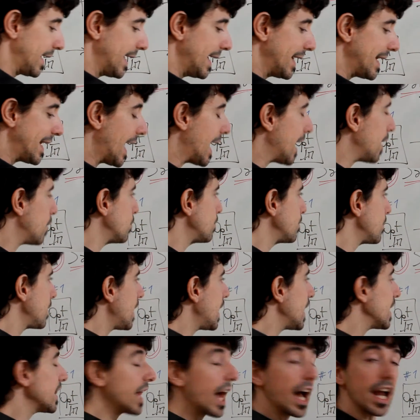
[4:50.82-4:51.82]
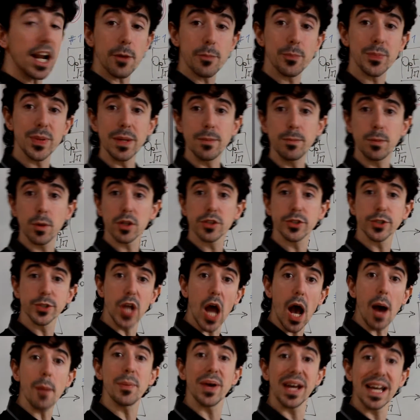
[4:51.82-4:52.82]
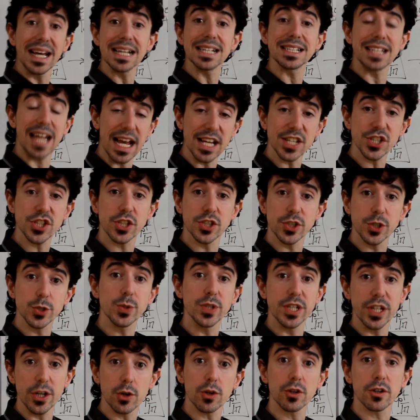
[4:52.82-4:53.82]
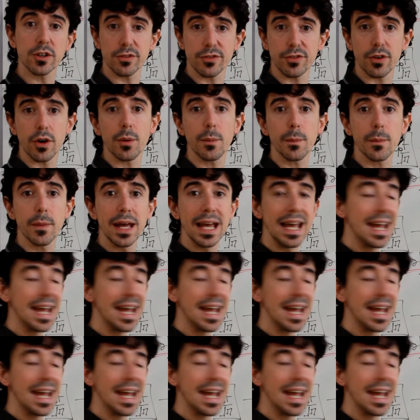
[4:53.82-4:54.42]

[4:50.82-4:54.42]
Now, a lot of people do not pay attention to the order form.